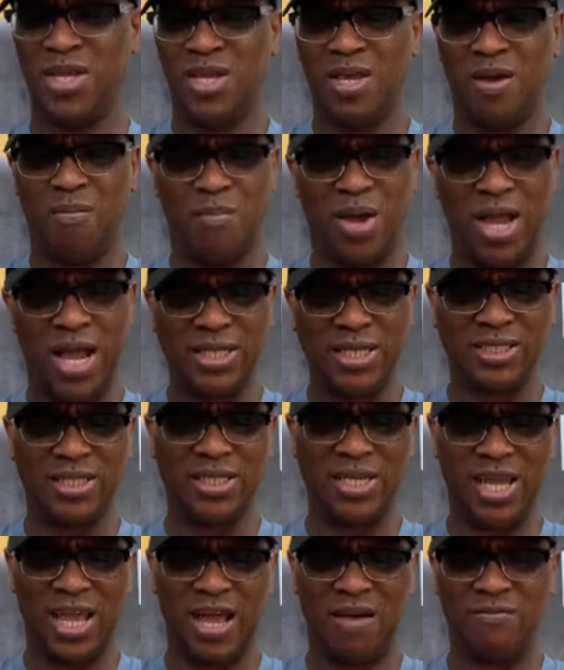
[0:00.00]

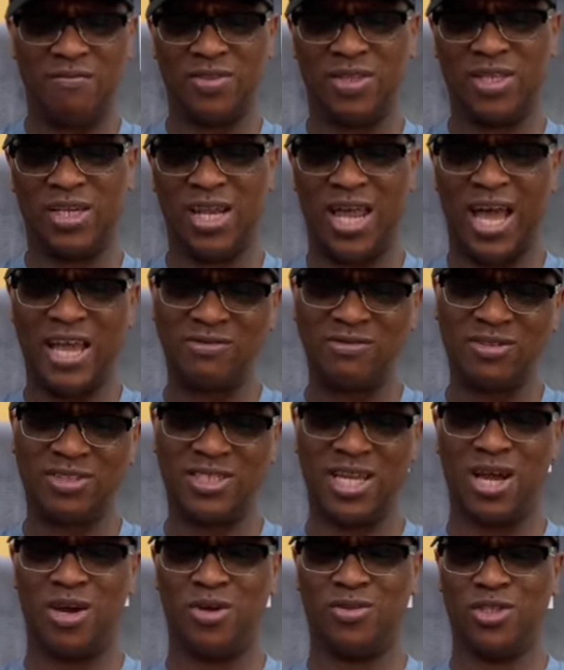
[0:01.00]
Imagine having the
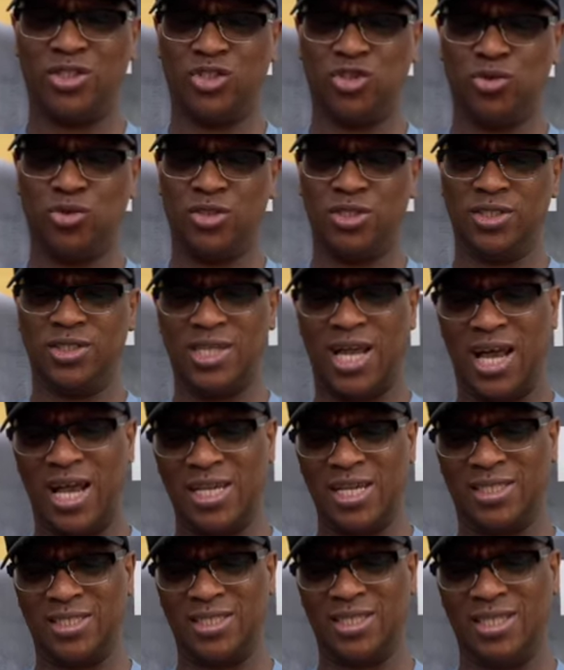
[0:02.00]
lifestyle that you
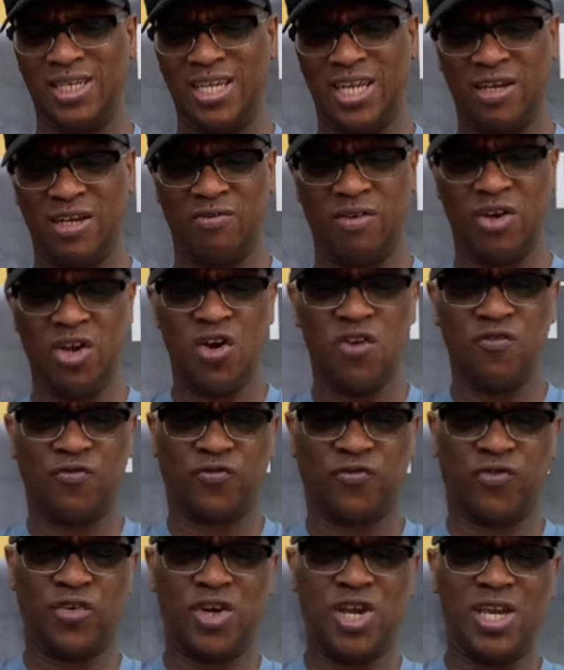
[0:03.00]
desire to live,
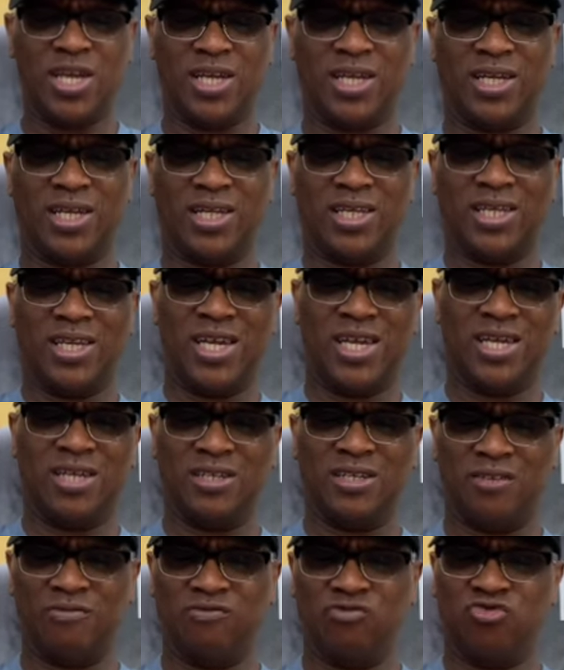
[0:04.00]
free and clear
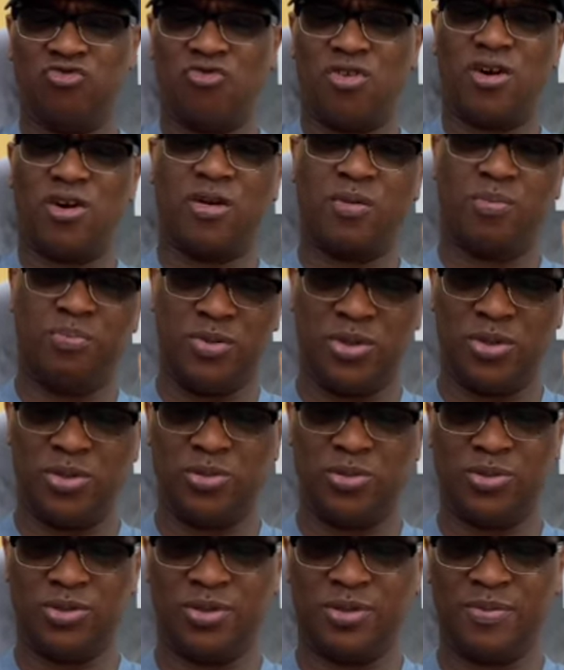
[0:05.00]
of drug
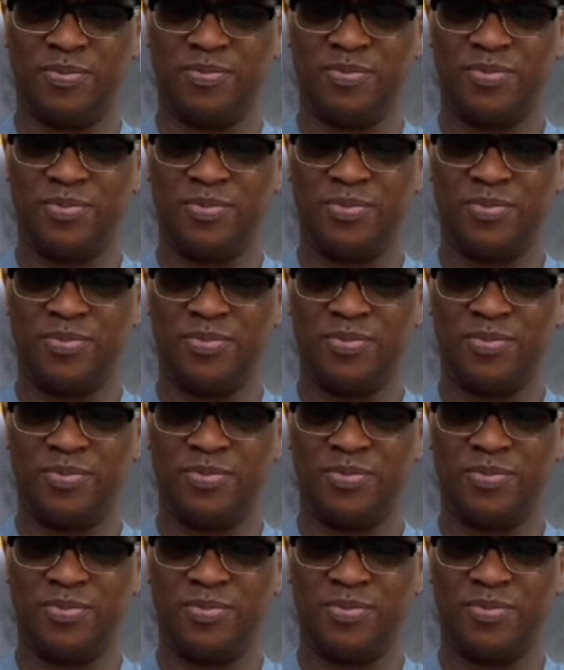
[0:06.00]
abuse.